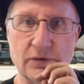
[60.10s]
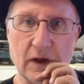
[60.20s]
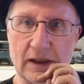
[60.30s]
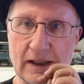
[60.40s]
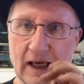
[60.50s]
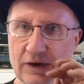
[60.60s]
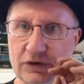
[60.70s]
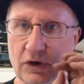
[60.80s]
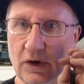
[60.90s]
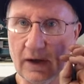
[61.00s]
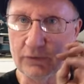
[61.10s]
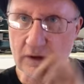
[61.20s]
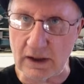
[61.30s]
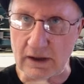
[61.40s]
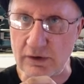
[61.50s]
got a gasket you have to
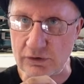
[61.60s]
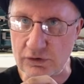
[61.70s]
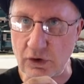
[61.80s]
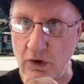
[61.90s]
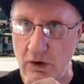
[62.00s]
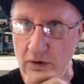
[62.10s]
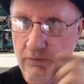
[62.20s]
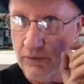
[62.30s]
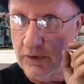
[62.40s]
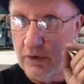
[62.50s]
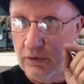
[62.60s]
cut and install,